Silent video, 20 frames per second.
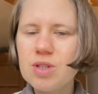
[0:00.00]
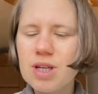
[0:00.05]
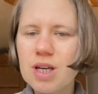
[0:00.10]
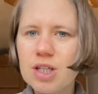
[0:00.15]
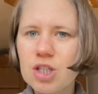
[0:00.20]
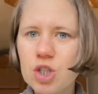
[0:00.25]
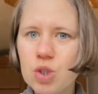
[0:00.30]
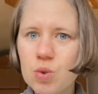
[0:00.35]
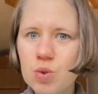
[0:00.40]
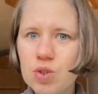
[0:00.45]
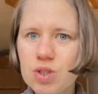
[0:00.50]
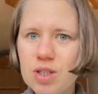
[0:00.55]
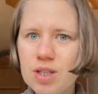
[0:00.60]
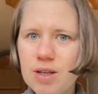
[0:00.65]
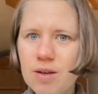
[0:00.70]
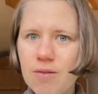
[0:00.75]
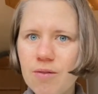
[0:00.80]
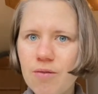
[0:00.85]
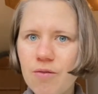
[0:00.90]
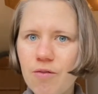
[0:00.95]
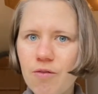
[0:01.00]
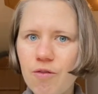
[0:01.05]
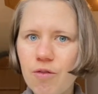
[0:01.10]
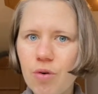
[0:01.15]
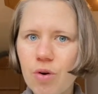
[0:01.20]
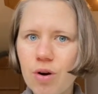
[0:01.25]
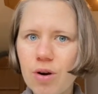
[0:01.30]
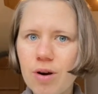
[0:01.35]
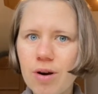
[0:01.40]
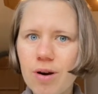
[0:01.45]
and juicy
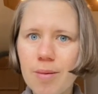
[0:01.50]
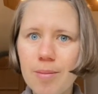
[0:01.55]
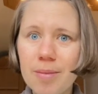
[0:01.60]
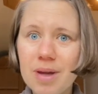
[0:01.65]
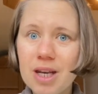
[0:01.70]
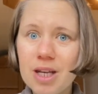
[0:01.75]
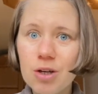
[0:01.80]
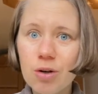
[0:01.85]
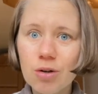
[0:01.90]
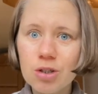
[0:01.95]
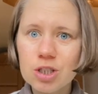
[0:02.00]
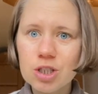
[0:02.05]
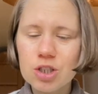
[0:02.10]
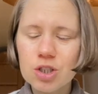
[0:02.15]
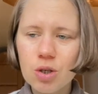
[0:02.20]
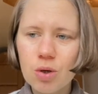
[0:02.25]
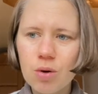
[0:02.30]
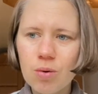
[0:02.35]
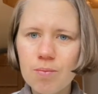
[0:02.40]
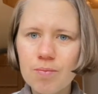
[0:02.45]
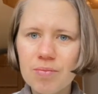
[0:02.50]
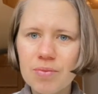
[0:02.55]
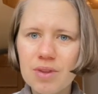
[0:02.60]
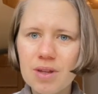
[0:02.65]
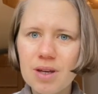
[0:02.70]
for a minute or so,